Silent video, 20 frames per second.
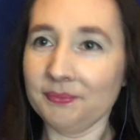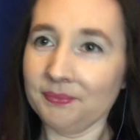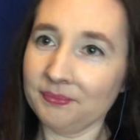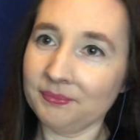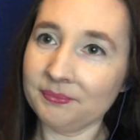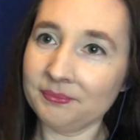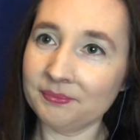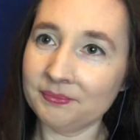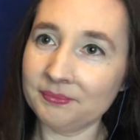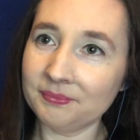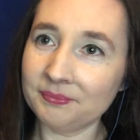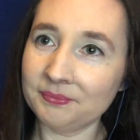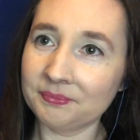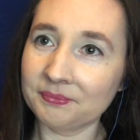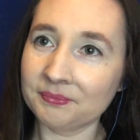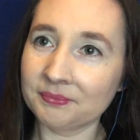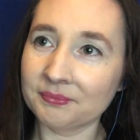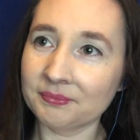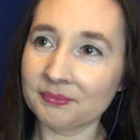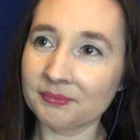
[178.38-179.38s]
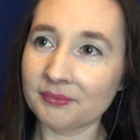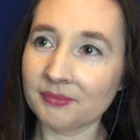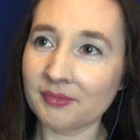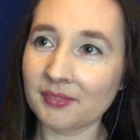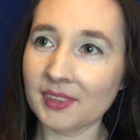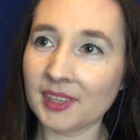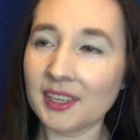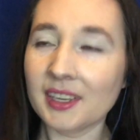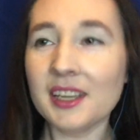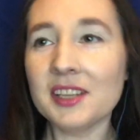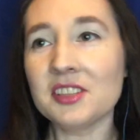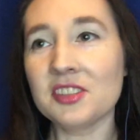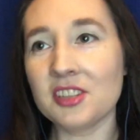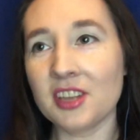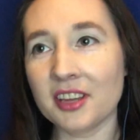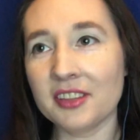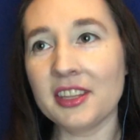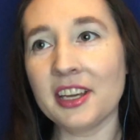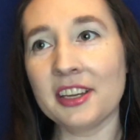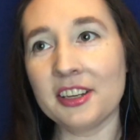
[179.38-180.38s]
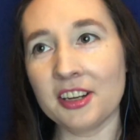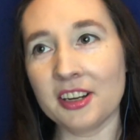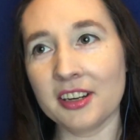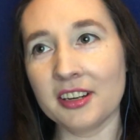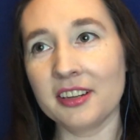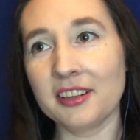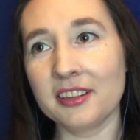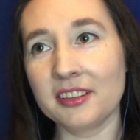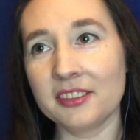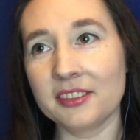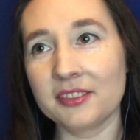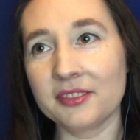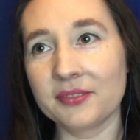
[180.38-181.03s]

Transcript: Mm. It's Someone not that really hard. ought to teach these